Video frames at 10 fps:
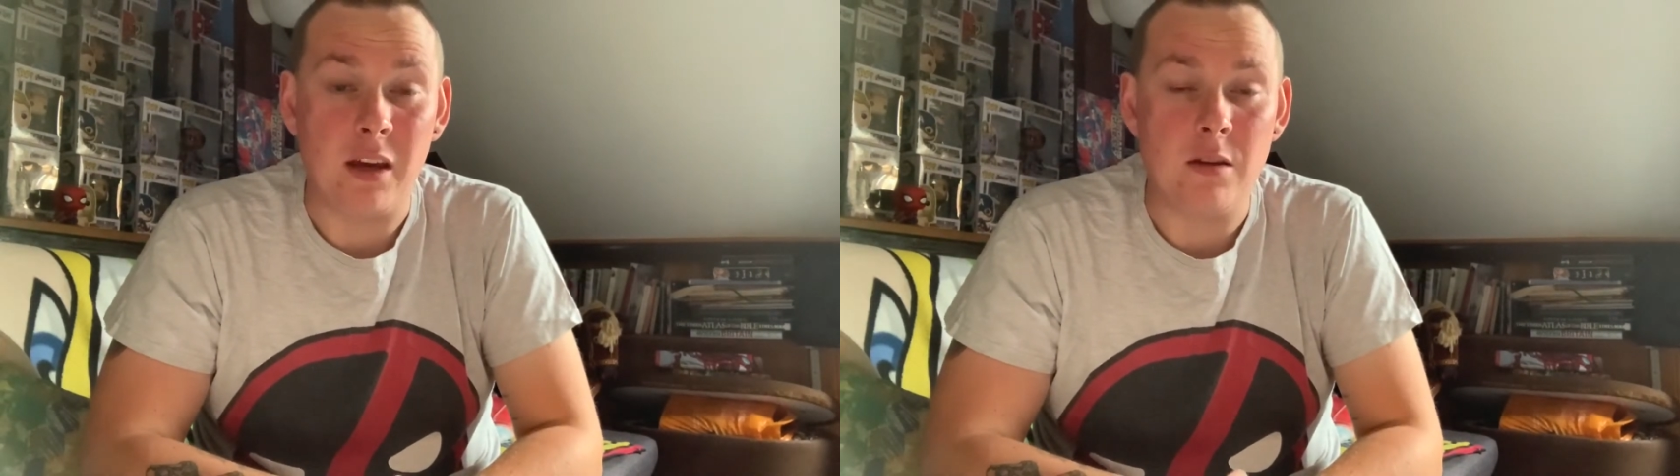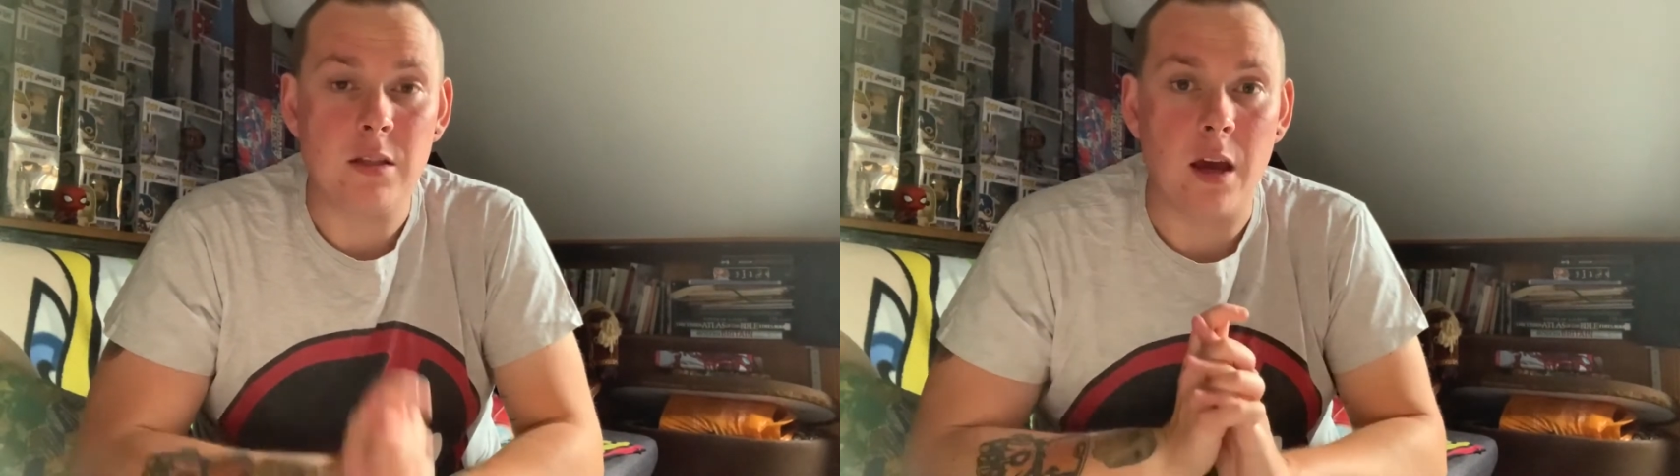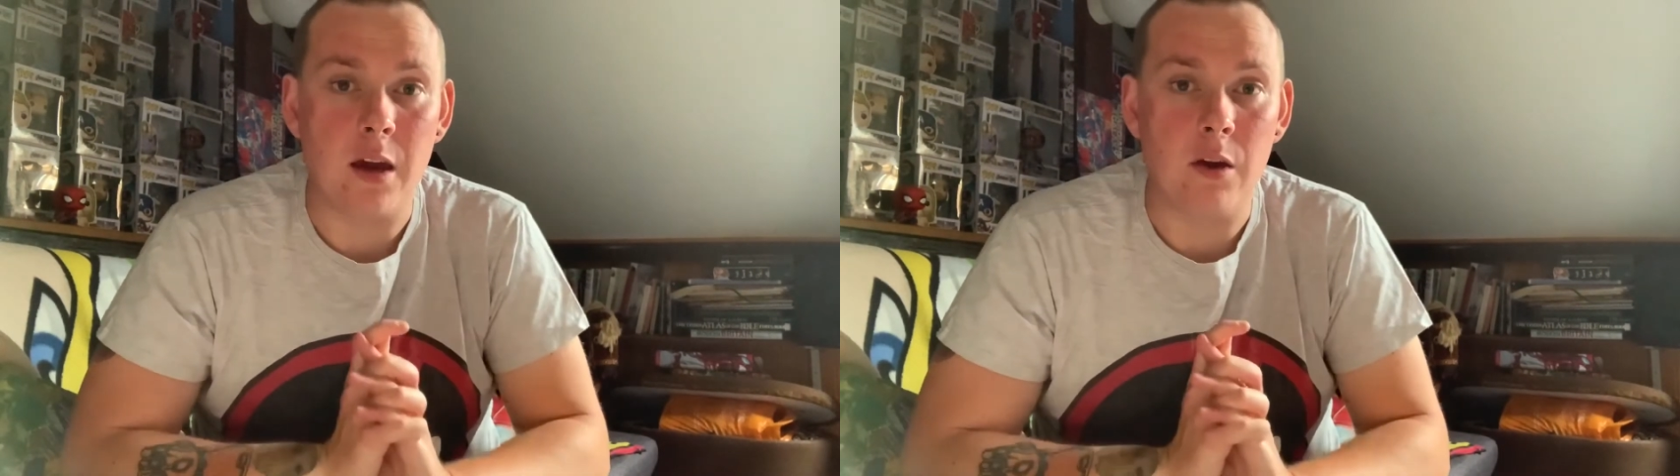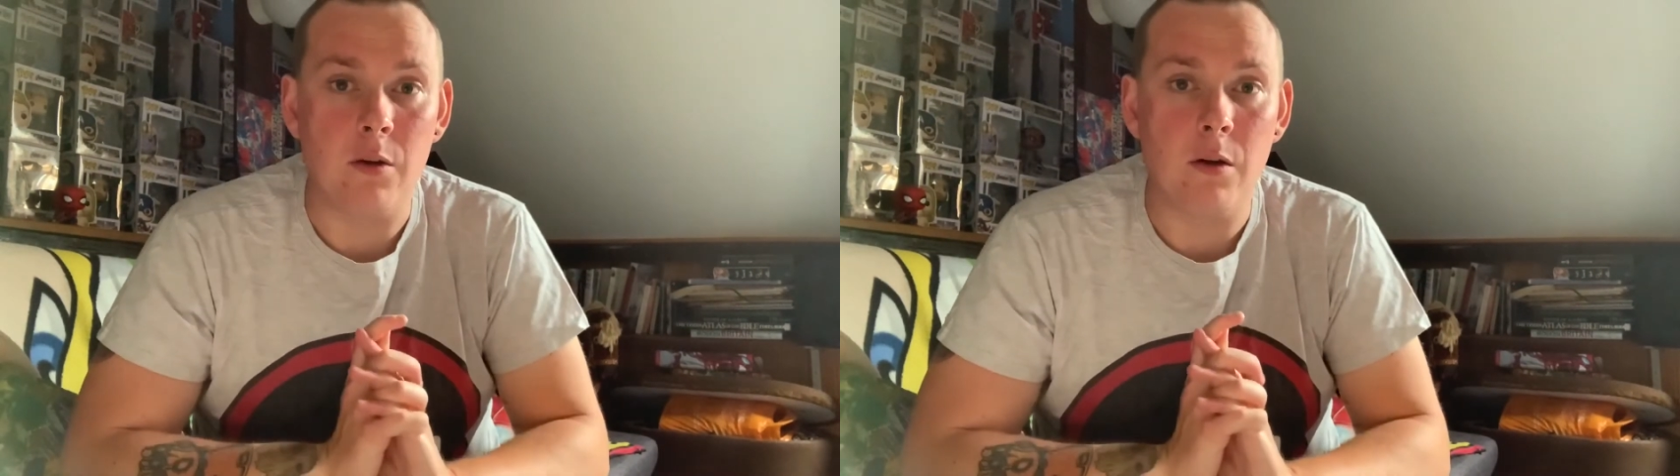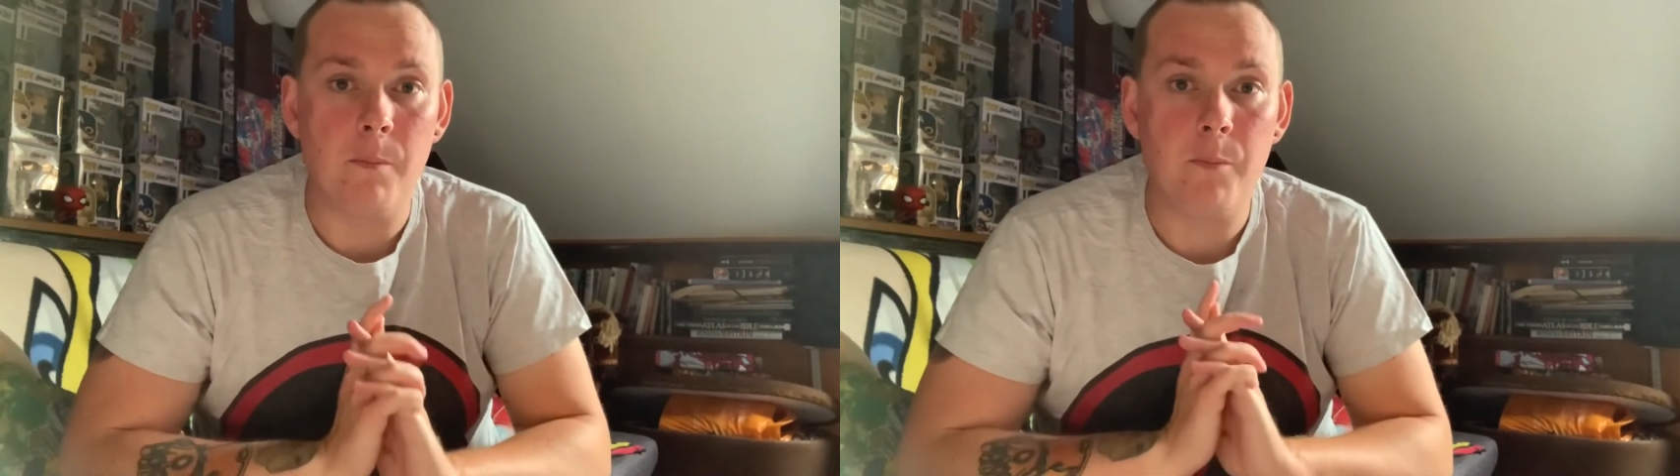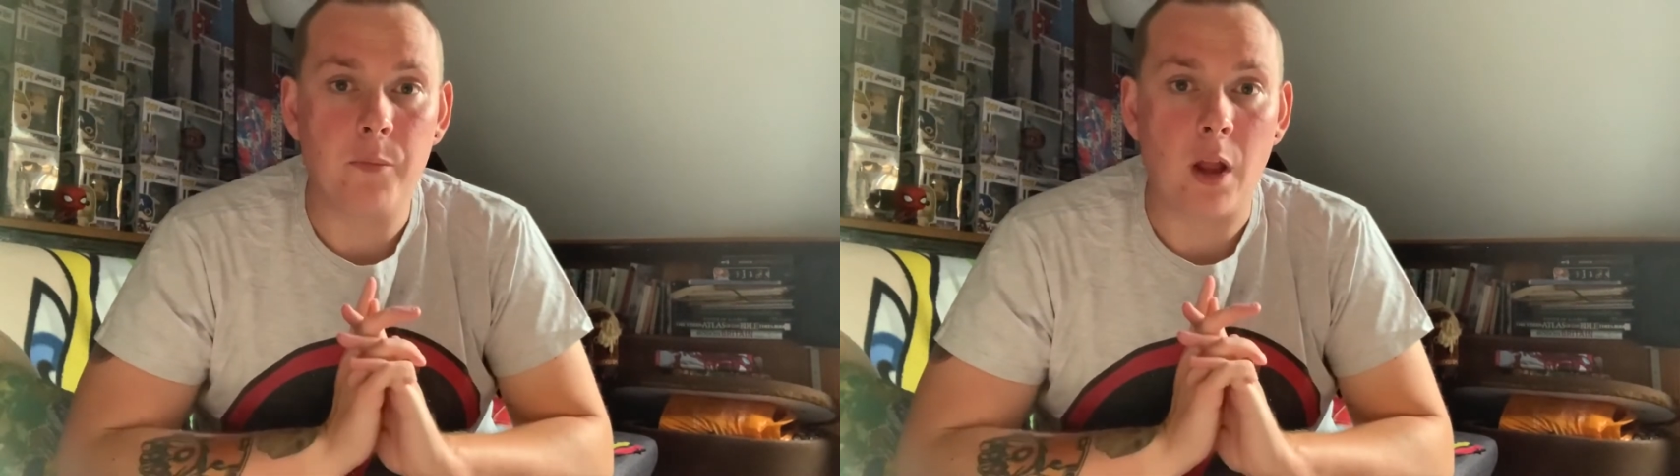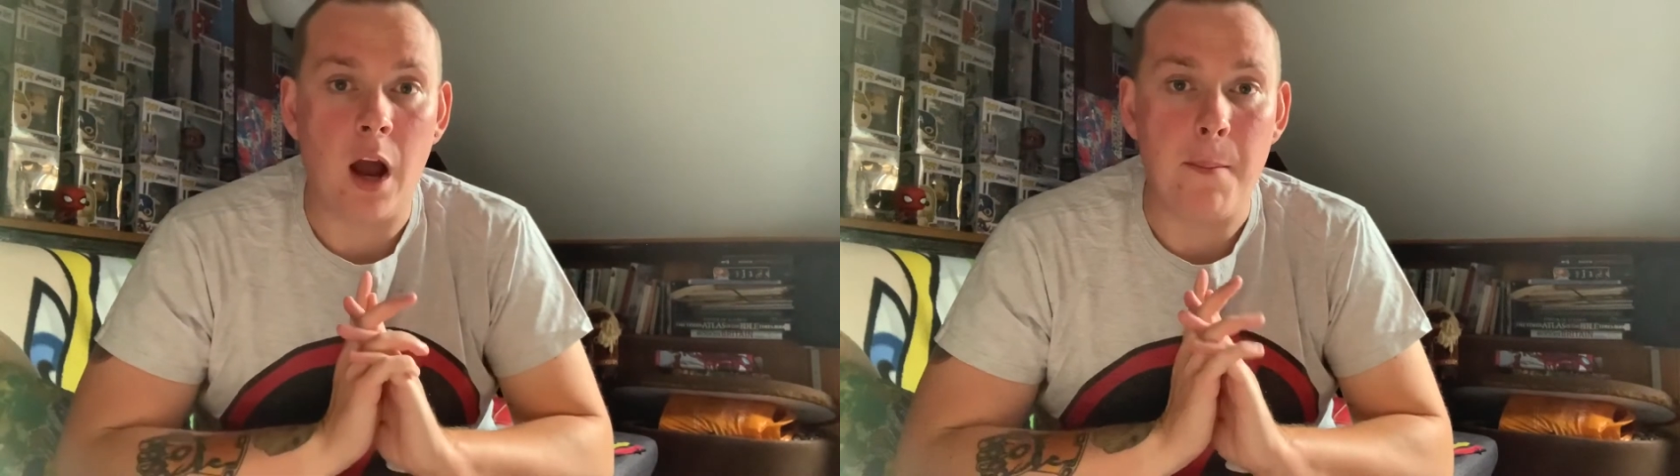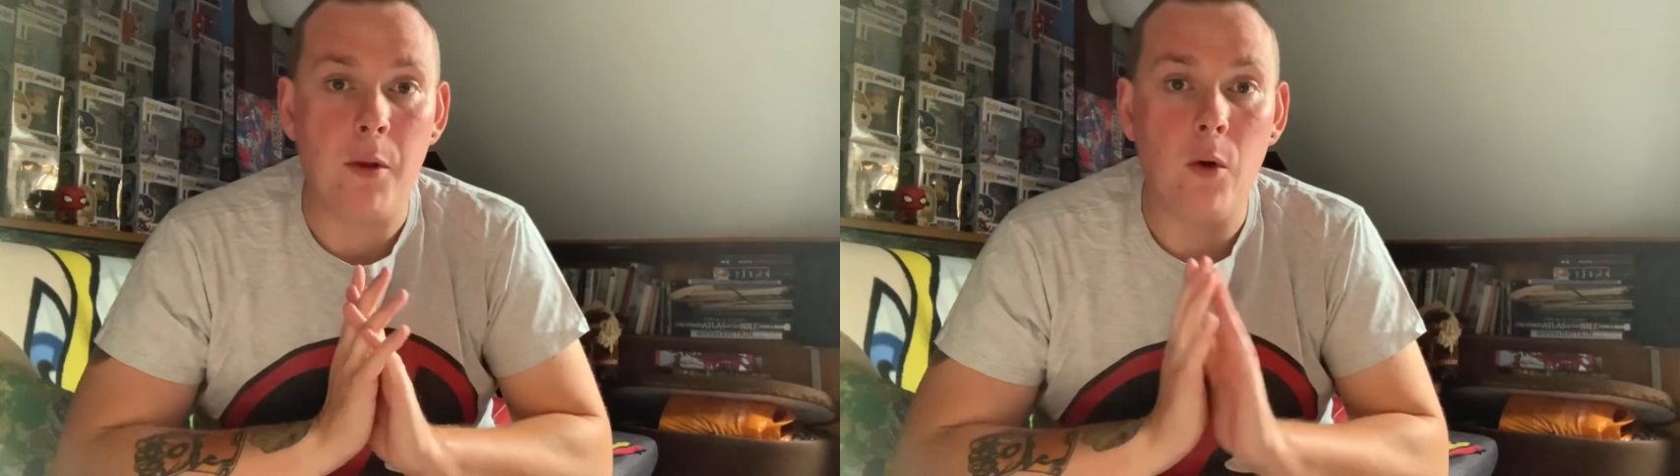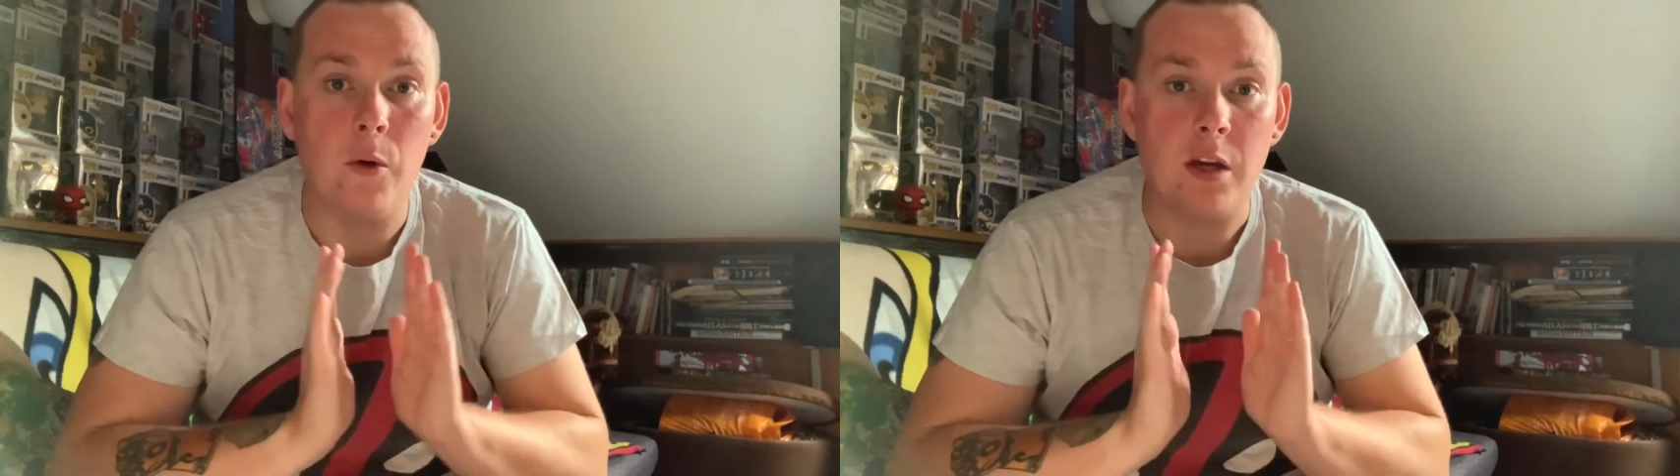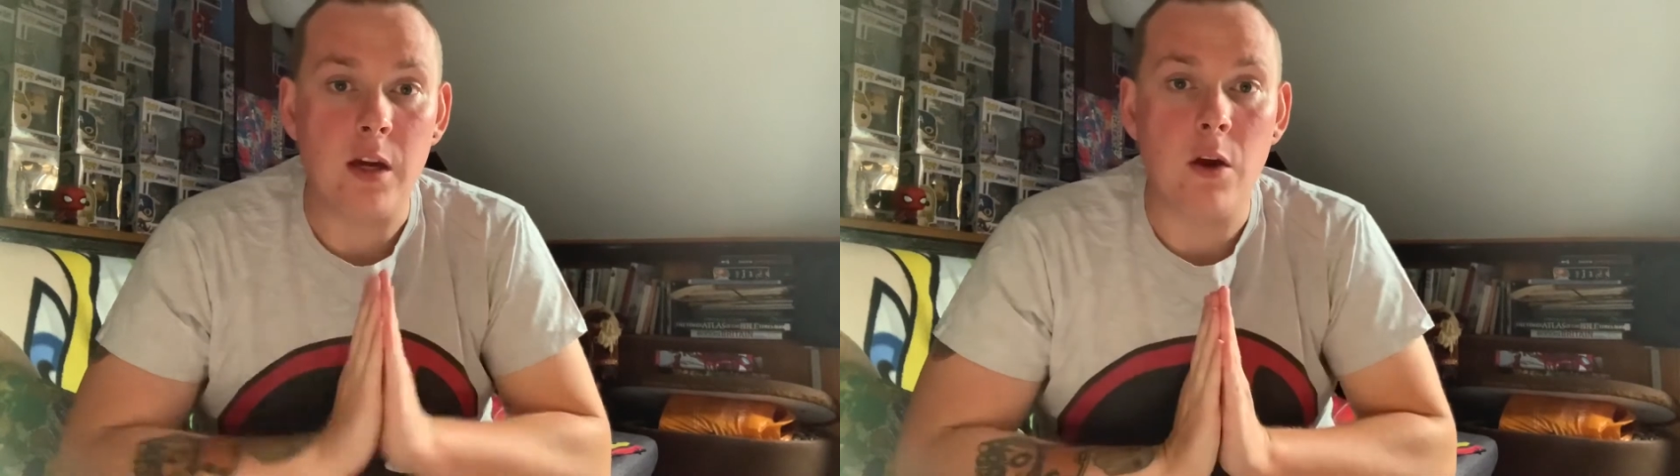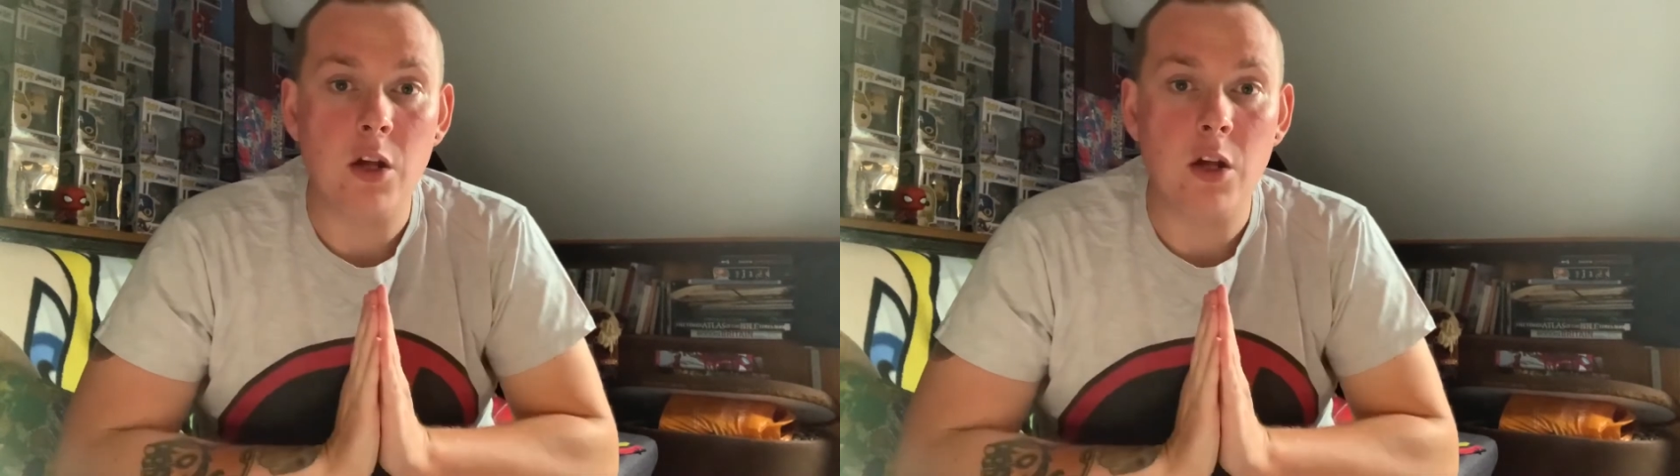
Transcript: So I implore you